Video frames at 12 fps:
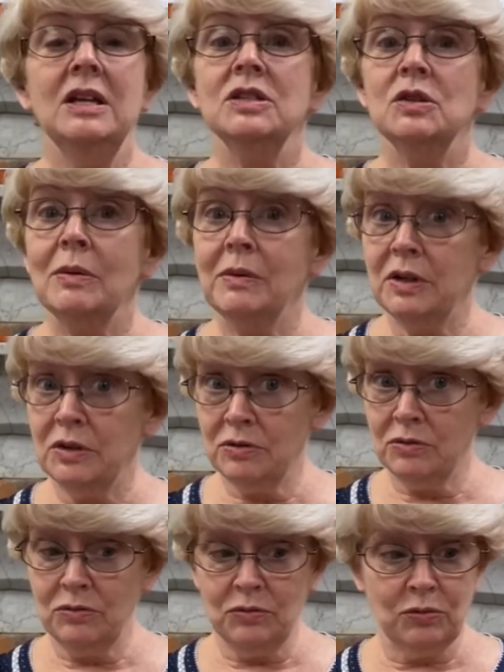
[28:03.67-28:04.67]
So I'm going to
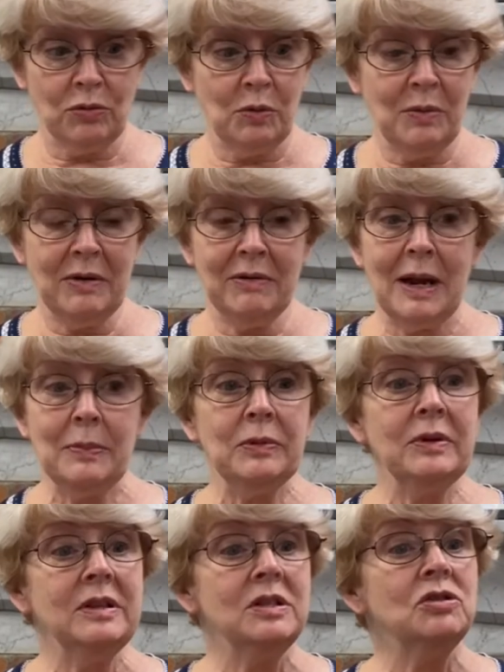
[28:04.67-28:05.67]
throw my wrapper
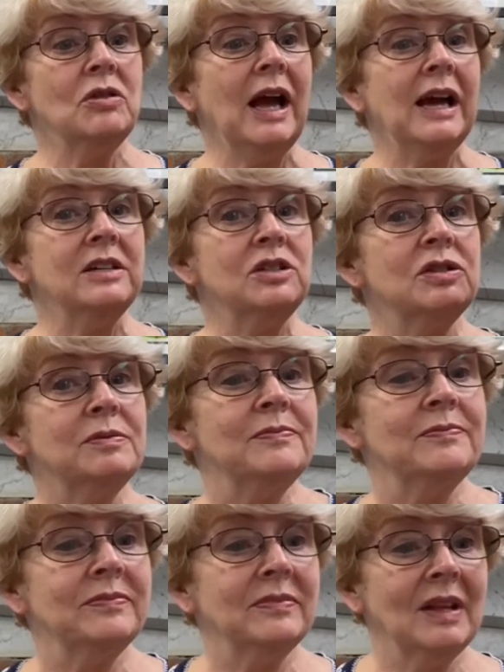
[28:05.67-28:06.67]
in the trash
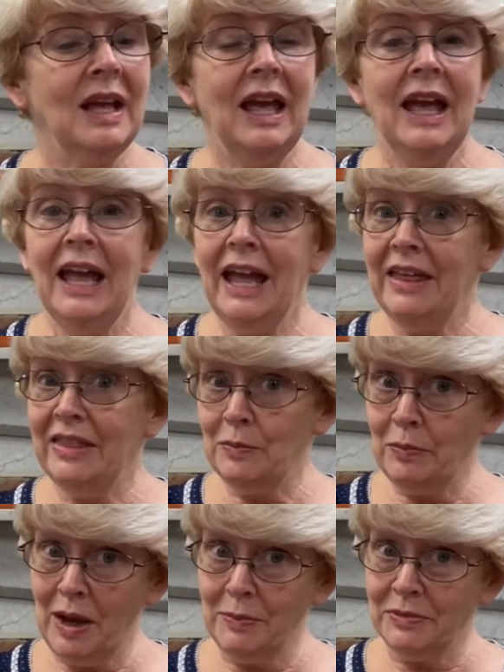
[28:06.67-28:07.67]
and then
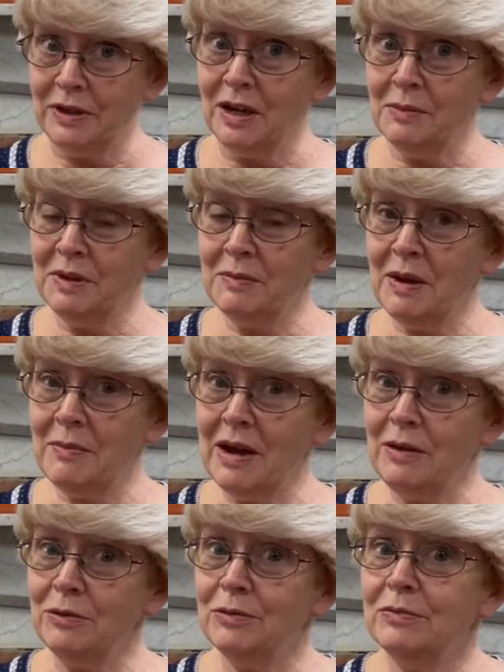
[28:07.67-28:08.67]
pop the gum in my
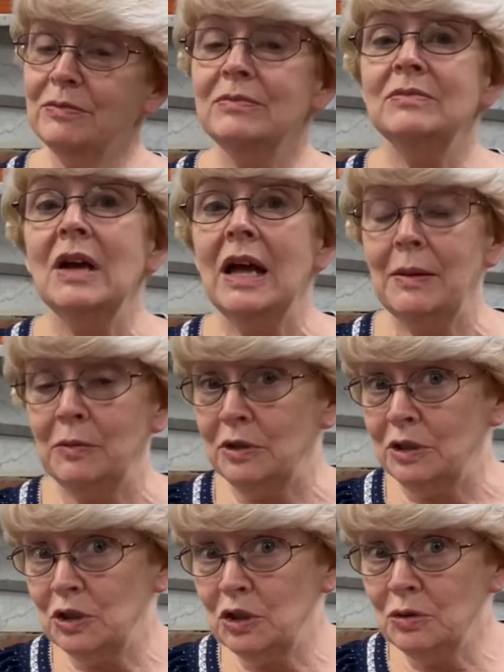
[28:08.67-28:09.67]
mouth. I'm going
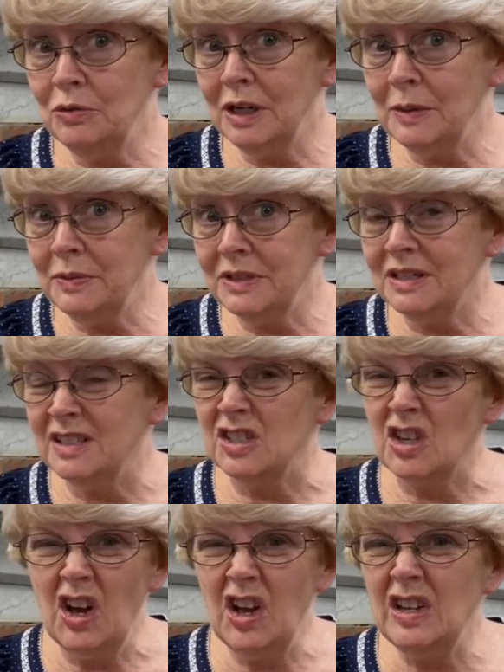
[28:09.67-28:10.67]
to chew it up until it's
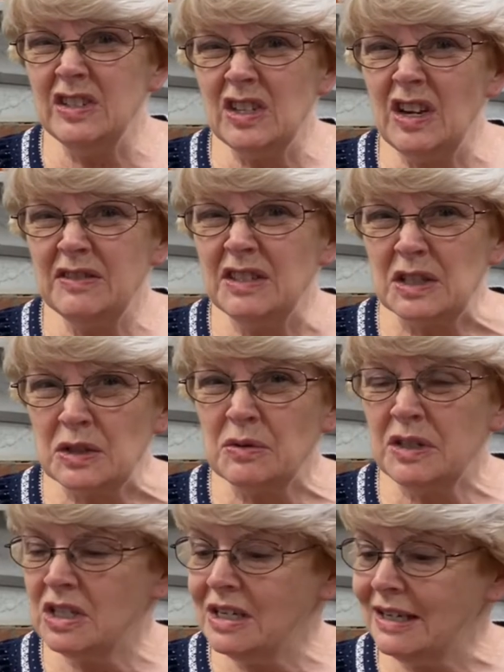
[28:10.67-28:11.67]
all soft and
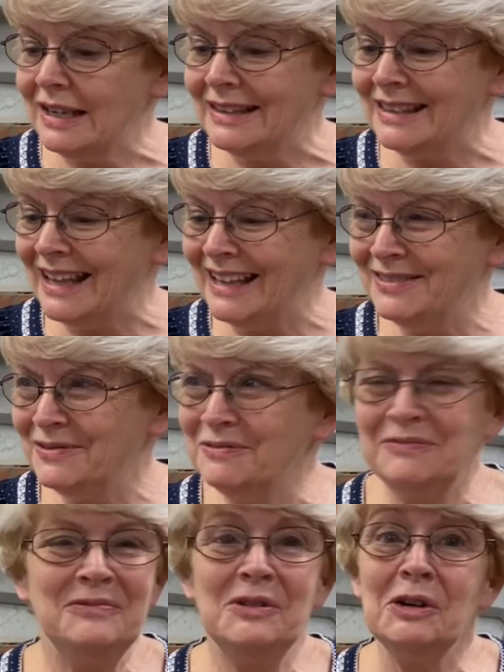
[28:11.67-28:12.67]
squishy, and then
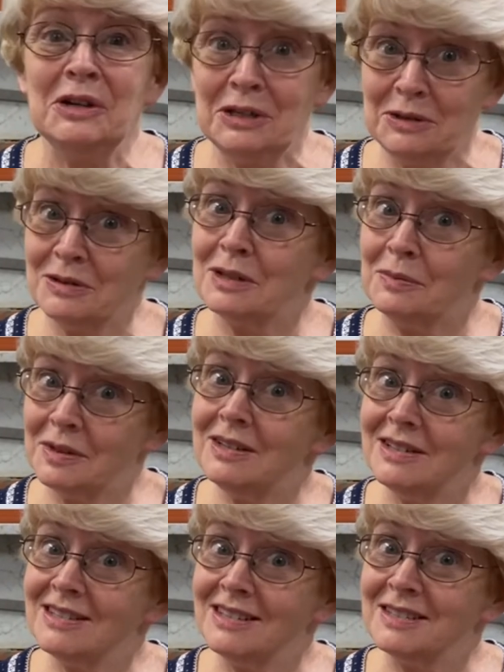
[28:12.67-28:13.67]
we're going to do something
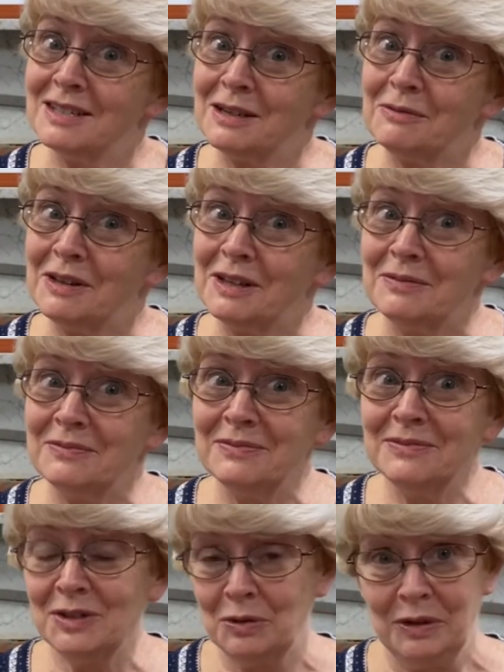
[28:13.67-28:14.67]
disgusting with it.
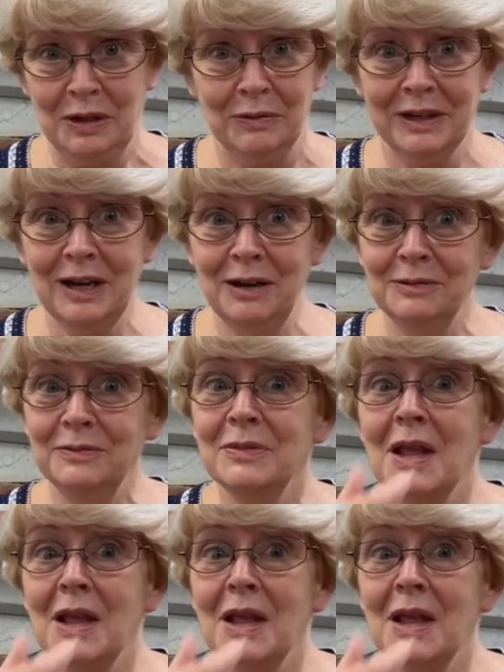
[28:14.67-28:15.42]
So here we go.